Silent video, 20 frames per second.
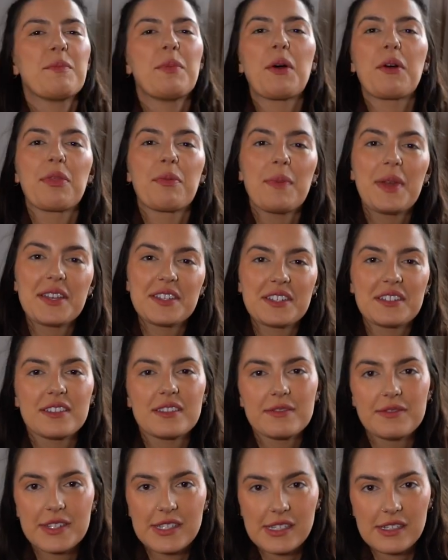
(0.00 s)
Both mental
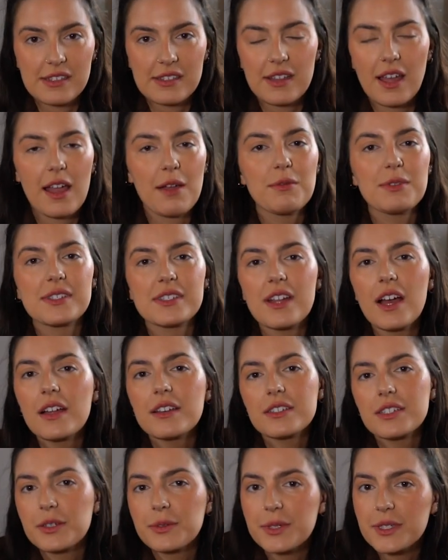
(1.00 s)
and physical. I was
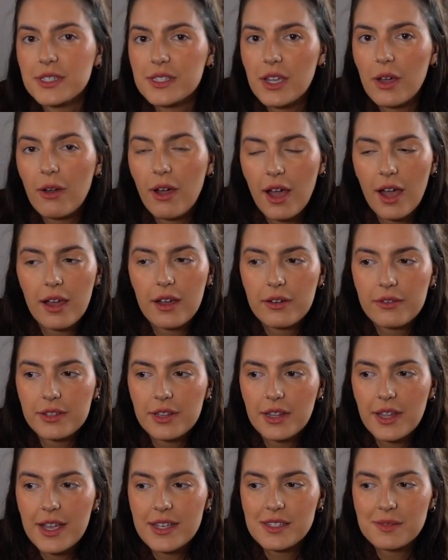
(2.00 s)
not doing so hot over
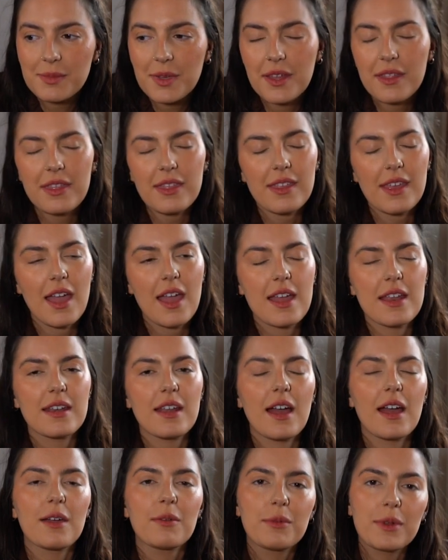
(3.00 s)
the last month, and
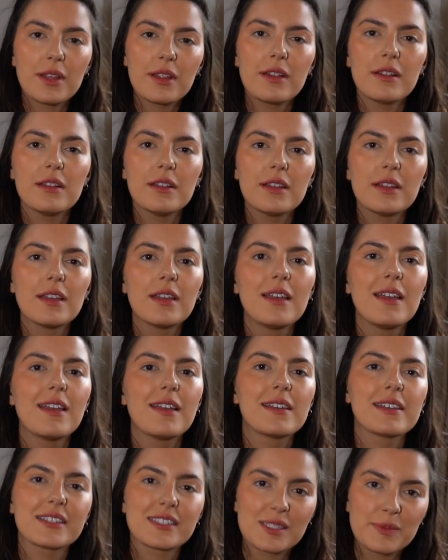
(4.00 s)
I will
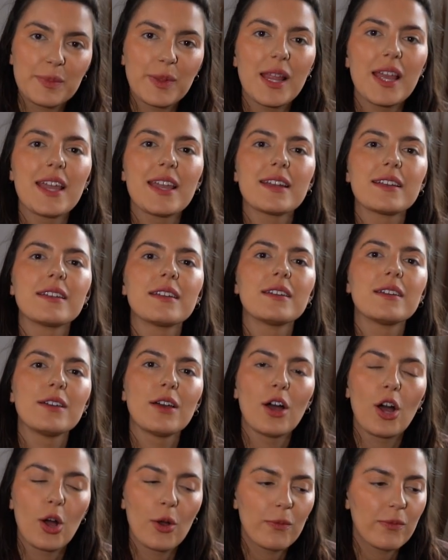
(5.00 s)
explain
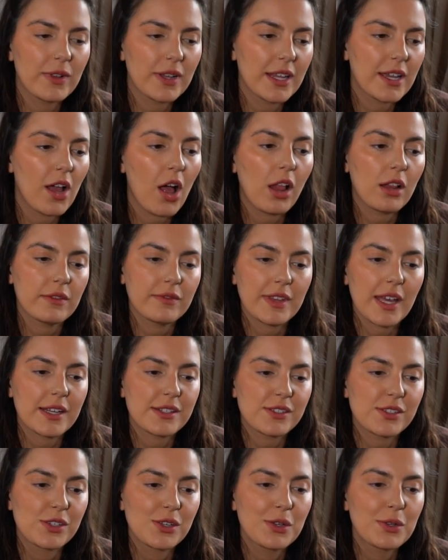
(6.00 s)
hopefully all of
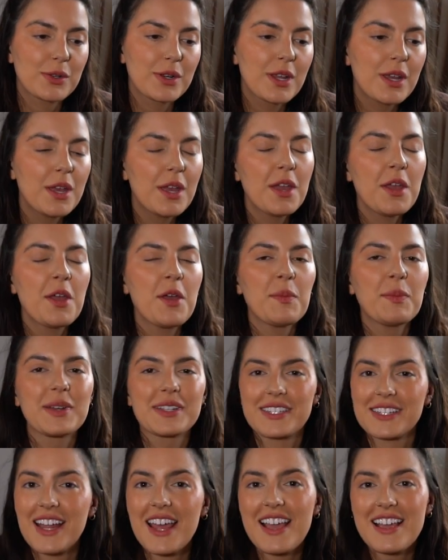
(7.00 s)
that soon, but
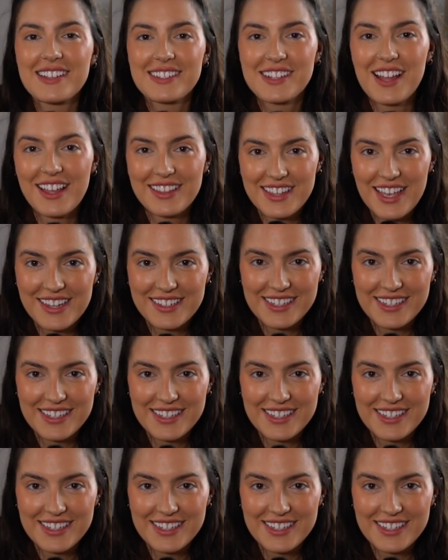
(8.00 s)
today is not that